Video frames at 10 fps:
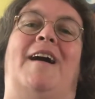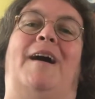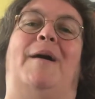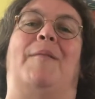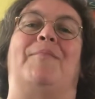
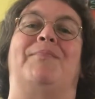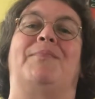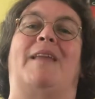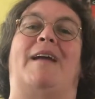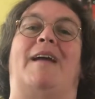And
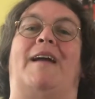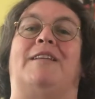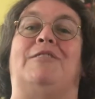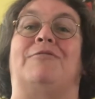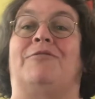
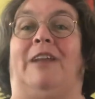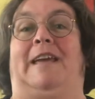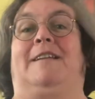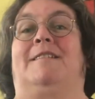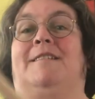you
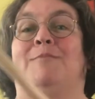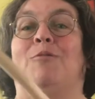flicked this